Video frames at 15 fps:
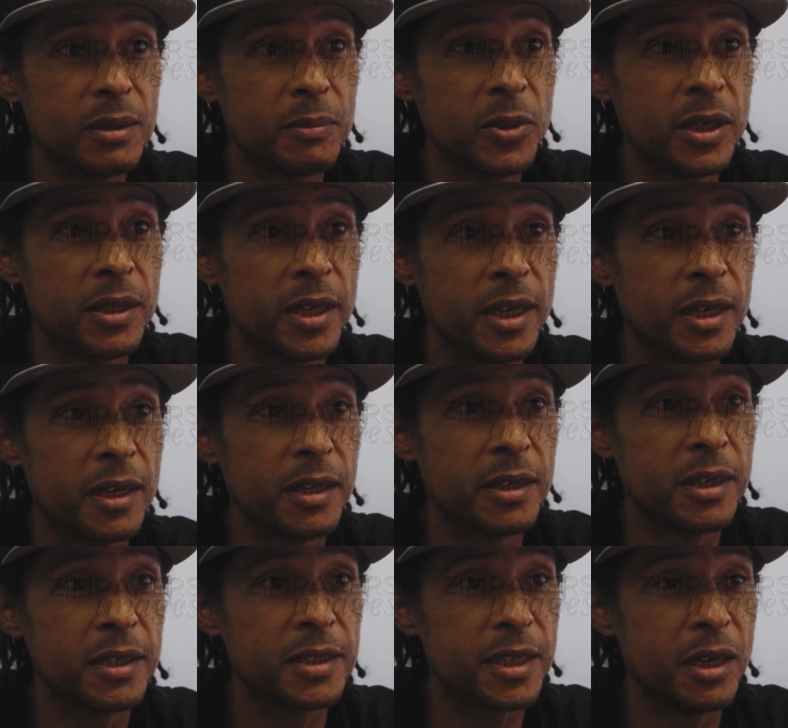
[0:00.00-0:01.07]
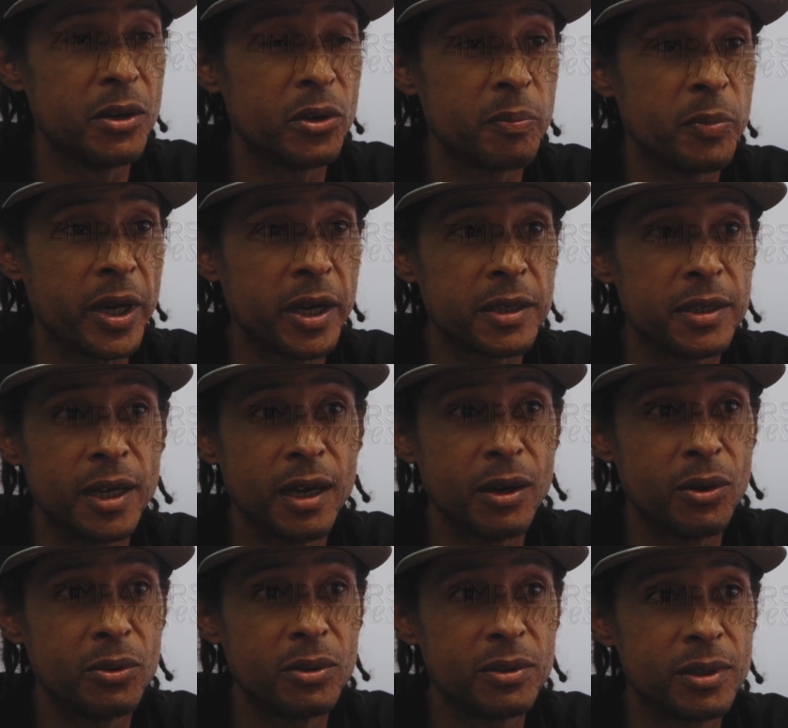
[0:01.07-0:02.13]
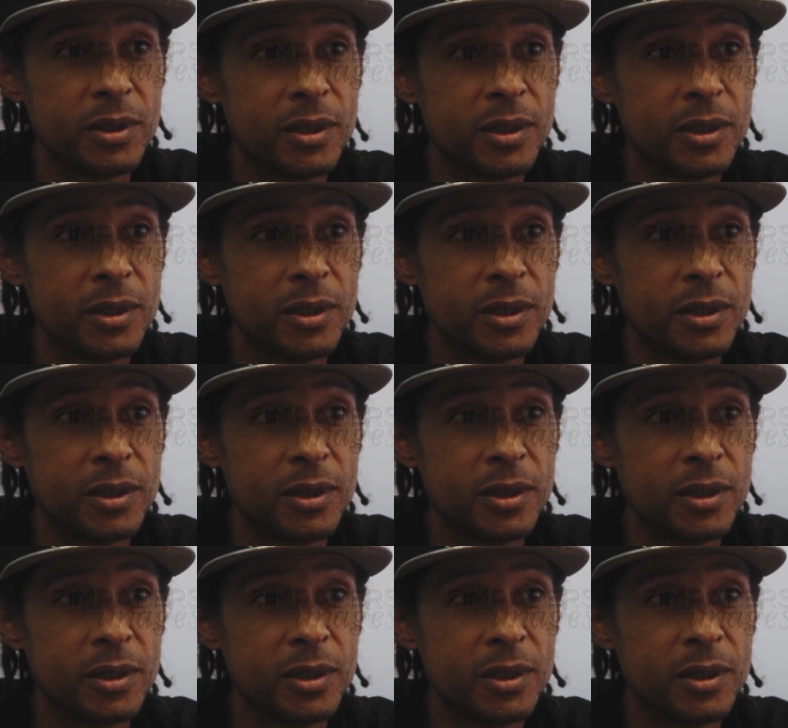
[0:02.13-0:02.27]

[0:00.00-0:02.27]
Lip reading: but as I look back now,